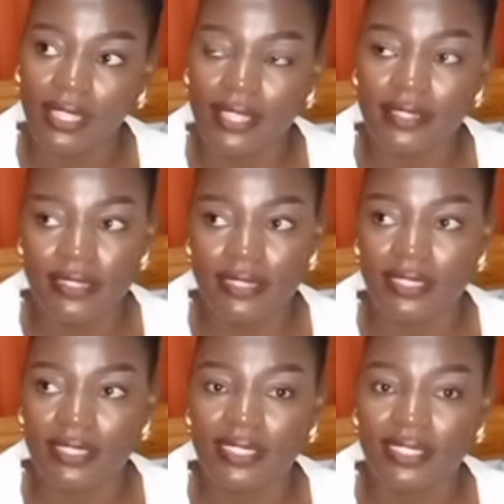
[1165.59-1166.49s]
and
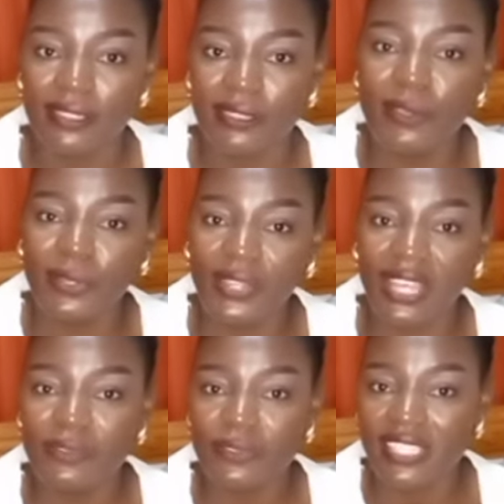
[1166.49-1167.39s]
C. So you
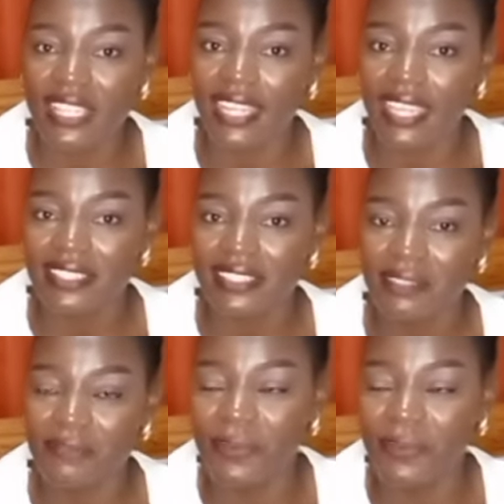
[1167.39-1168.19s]
have to select.